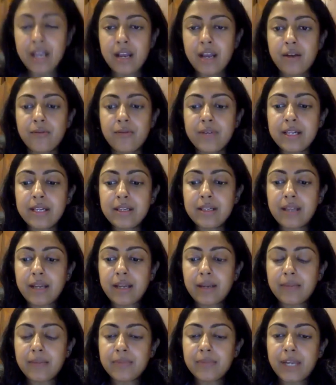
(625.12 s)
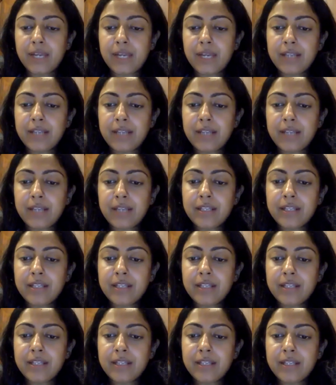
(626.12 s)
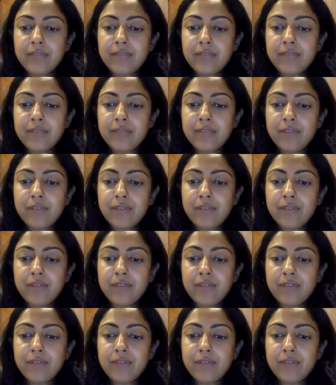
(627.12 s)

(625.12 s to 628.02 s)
Well, I think one of